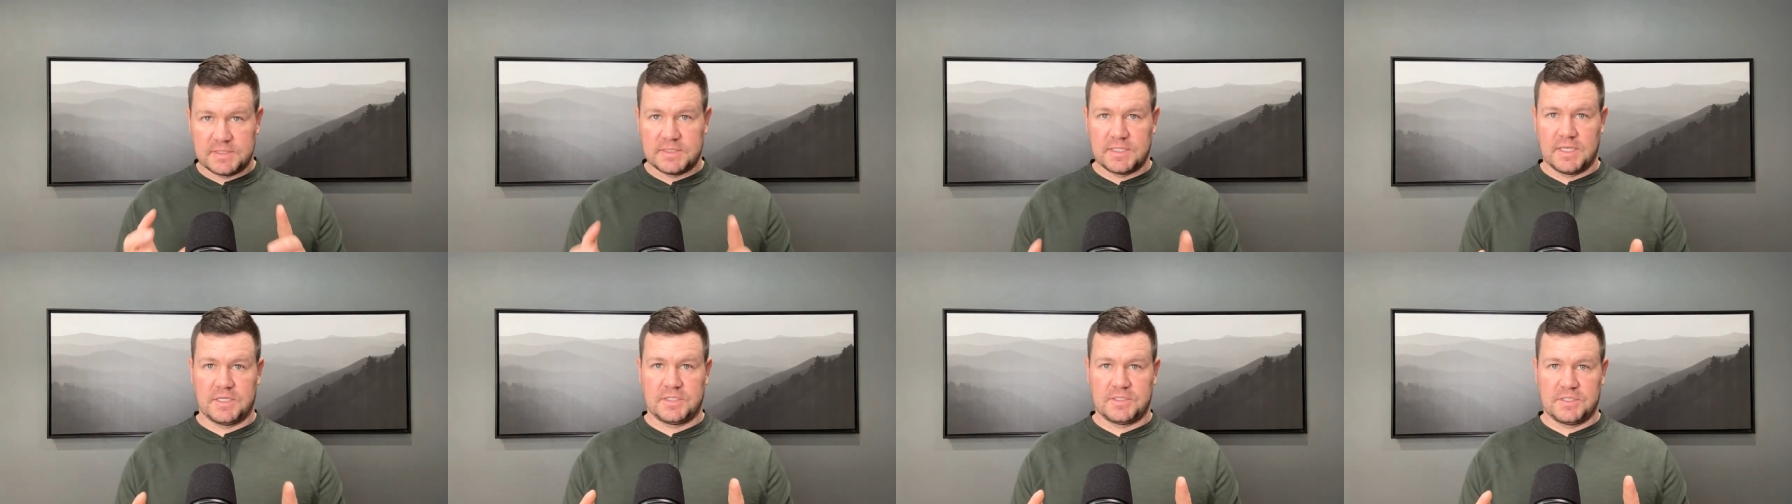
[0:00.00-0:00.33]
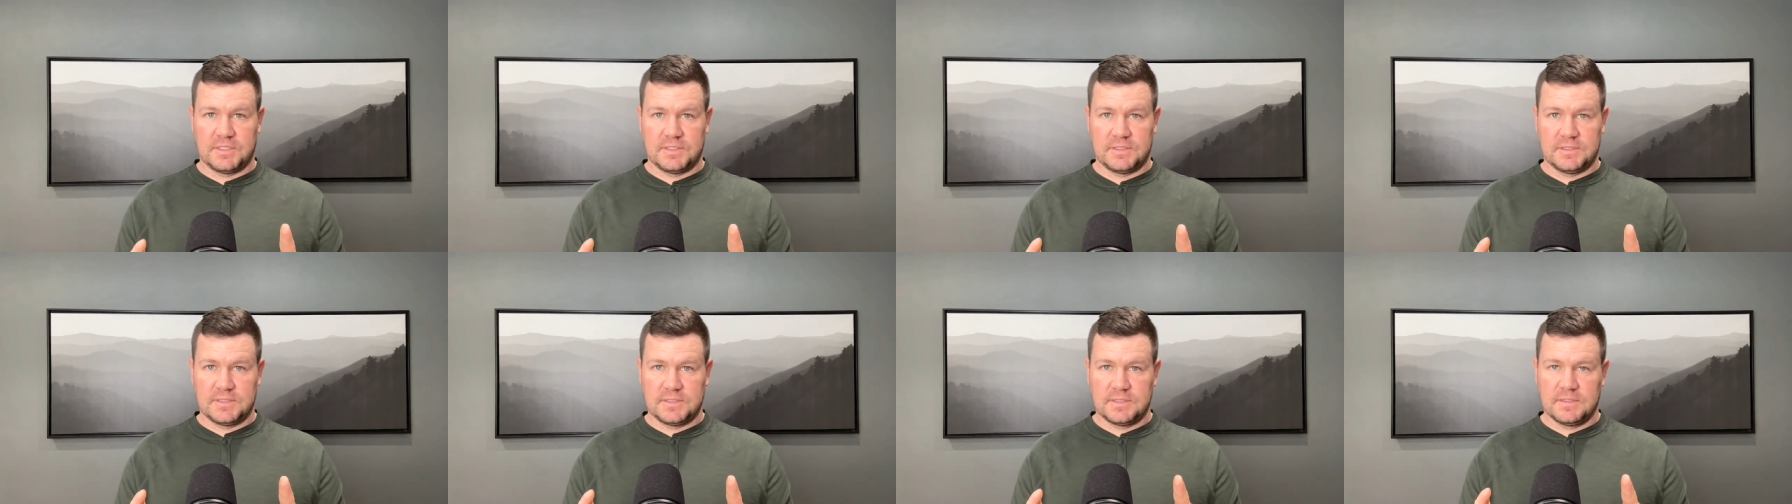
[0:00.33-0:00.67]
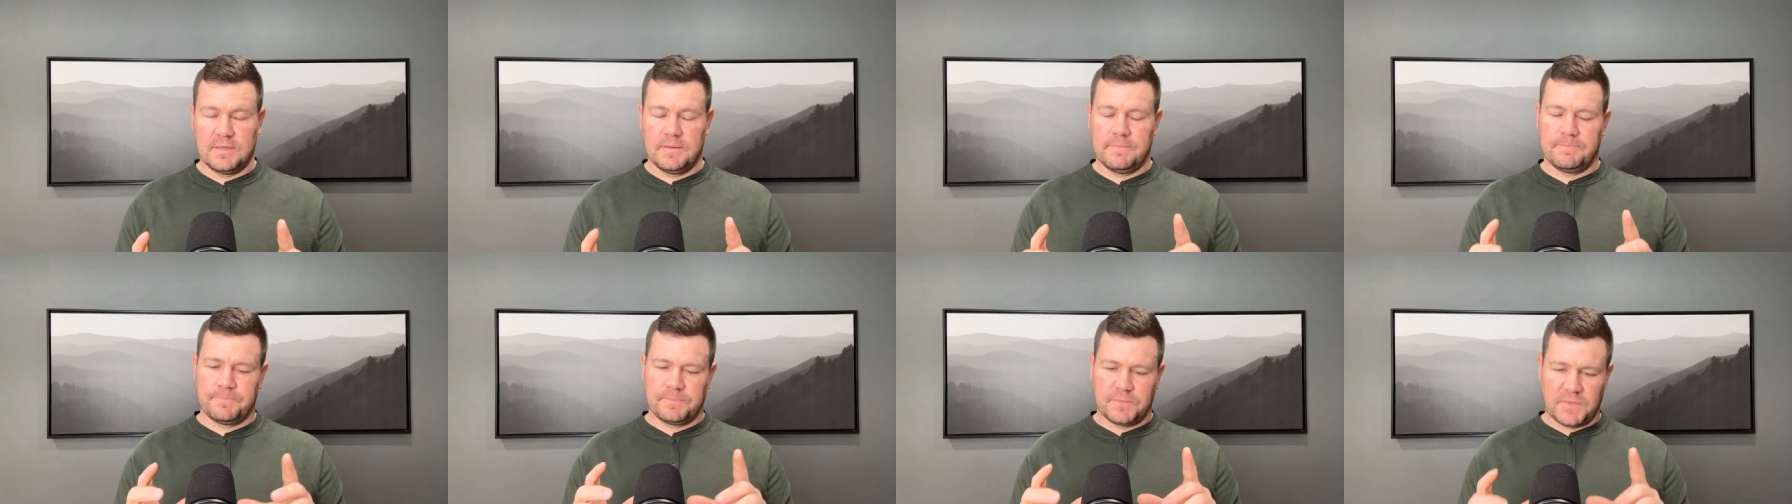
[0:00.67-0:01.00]
sessions,
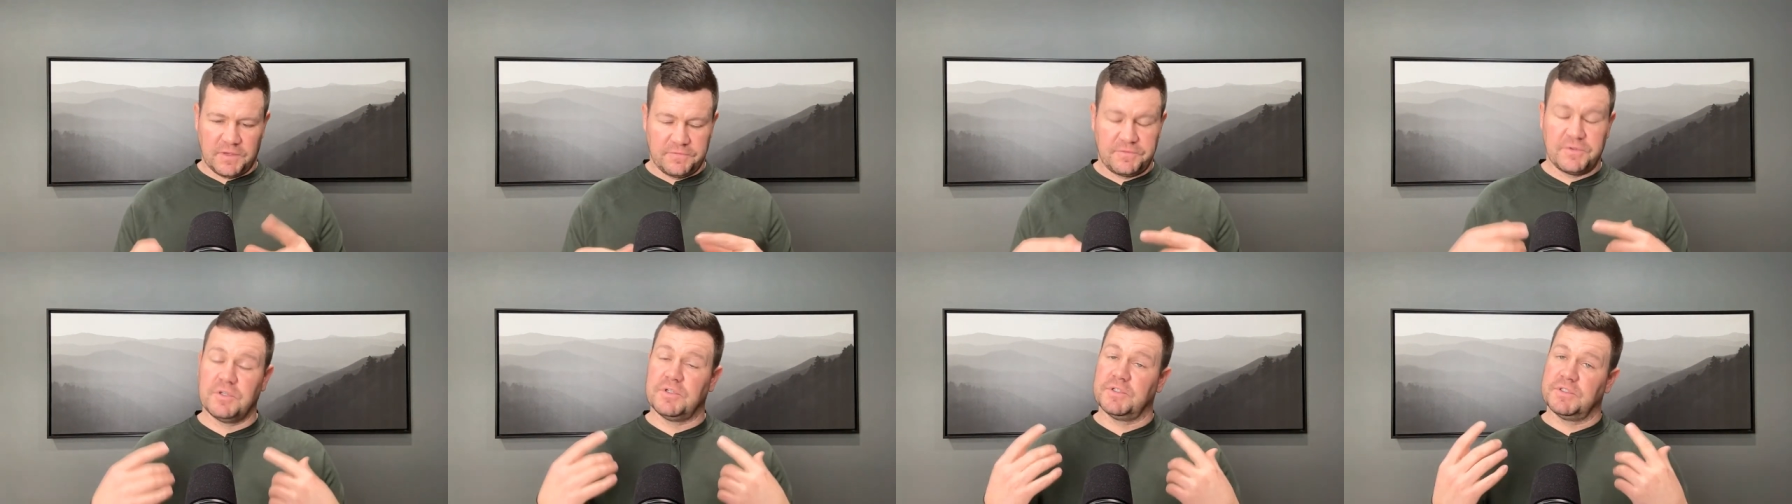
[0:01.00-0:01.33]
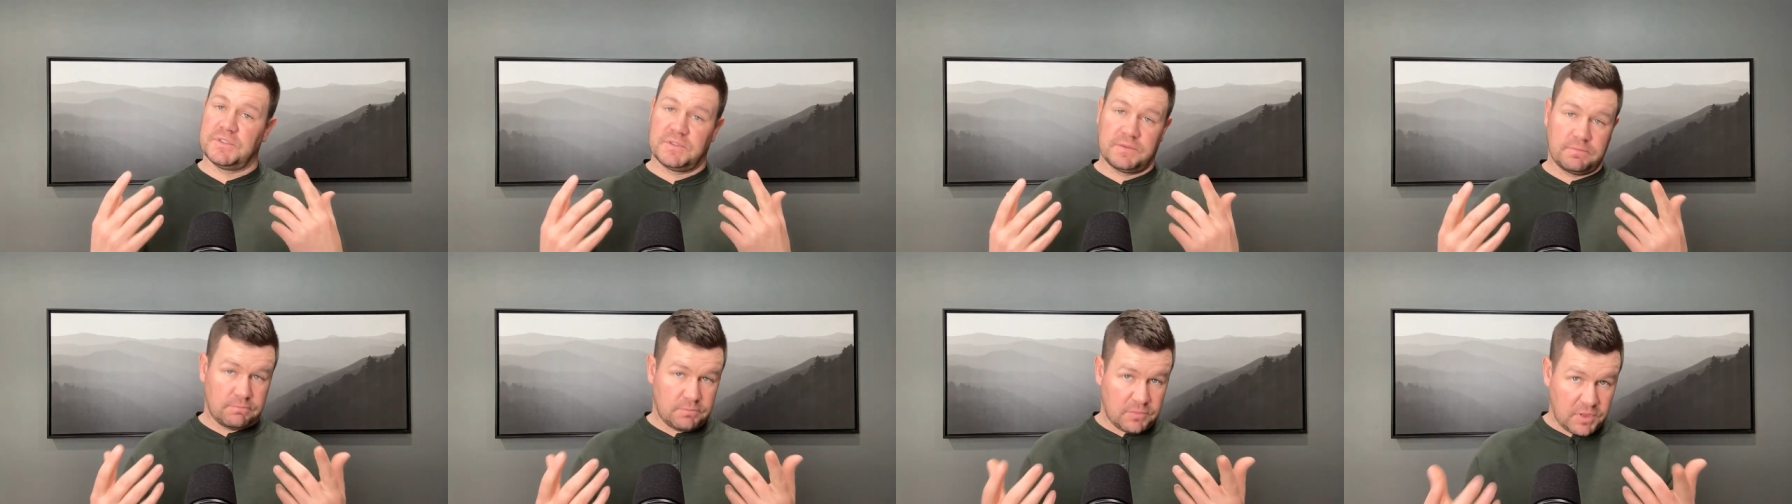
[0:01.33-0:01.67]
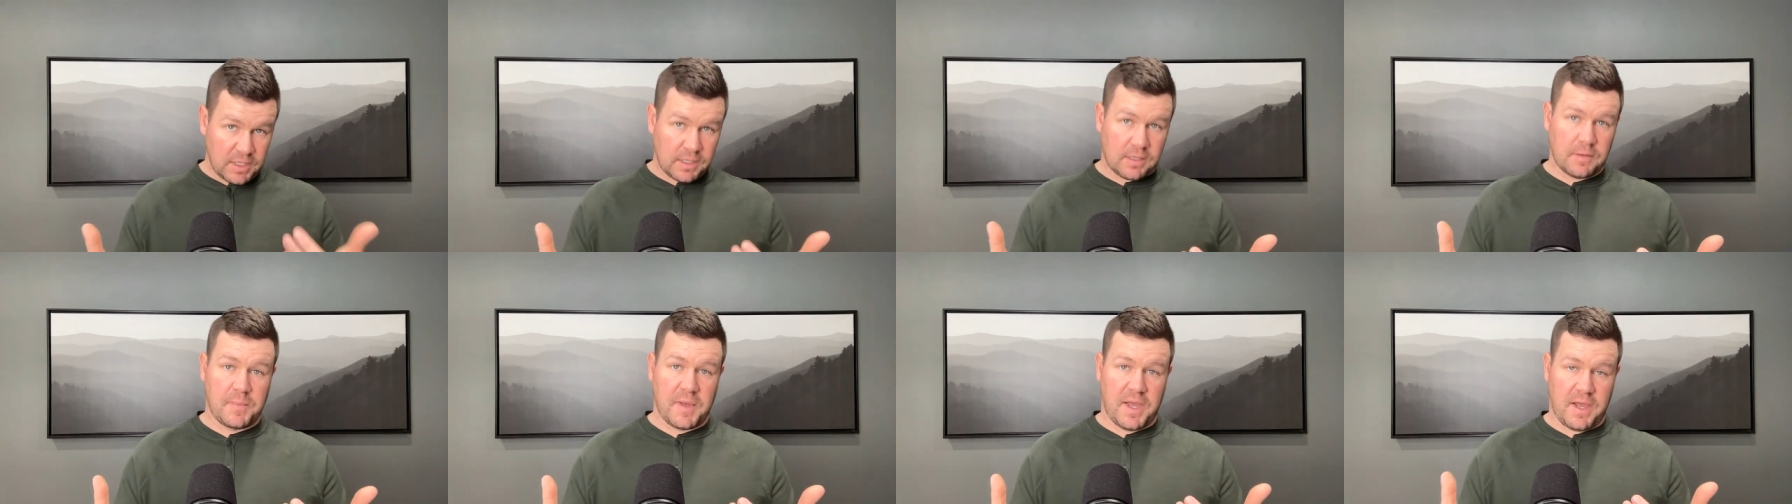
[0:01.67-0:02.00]
if you just
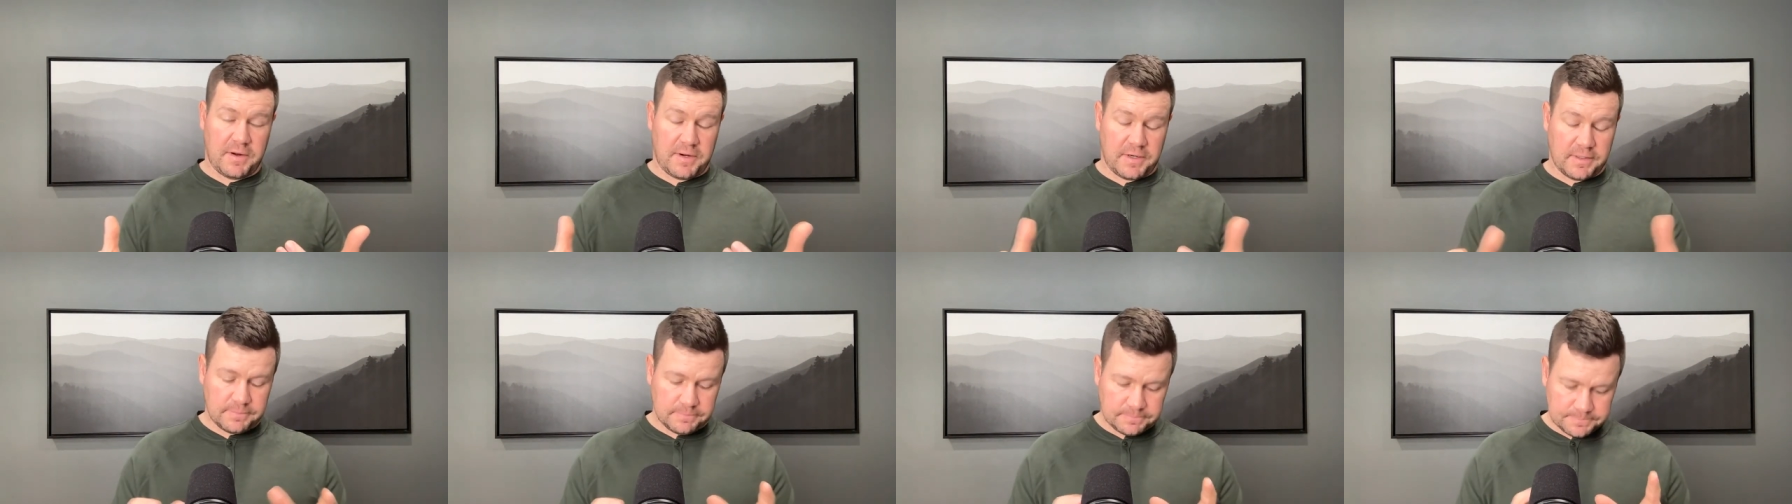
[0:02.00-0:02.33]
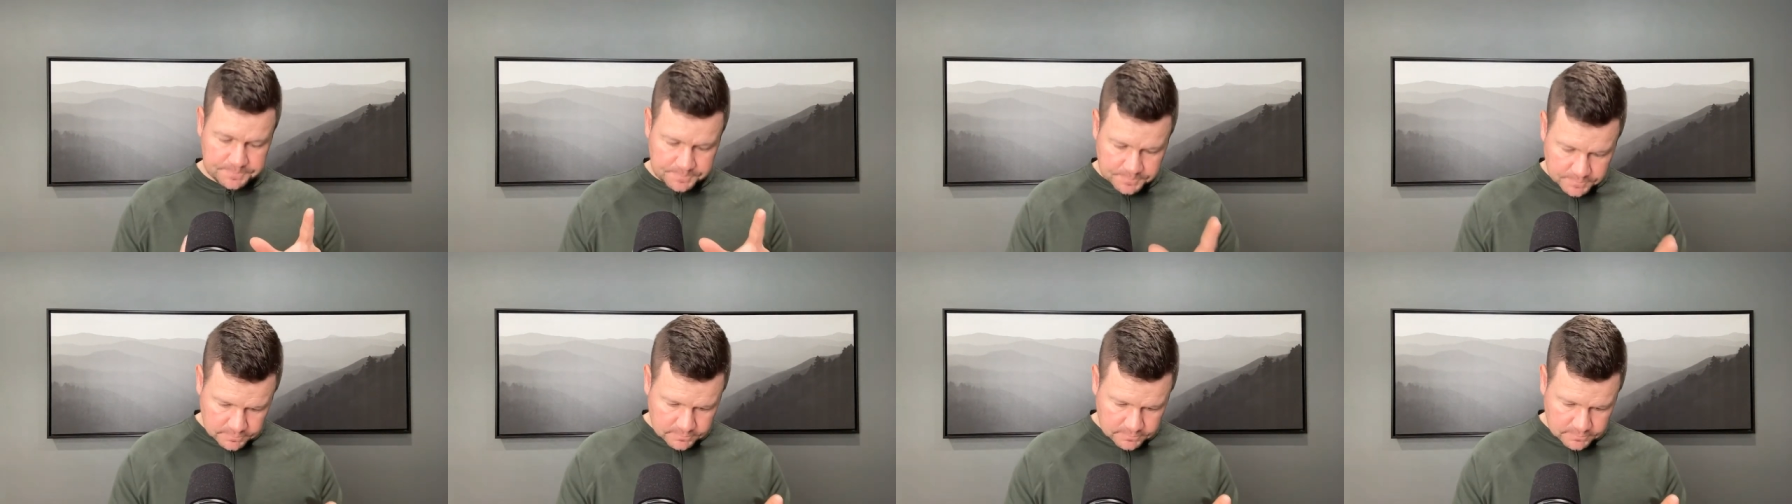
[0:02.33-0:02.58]
think about it,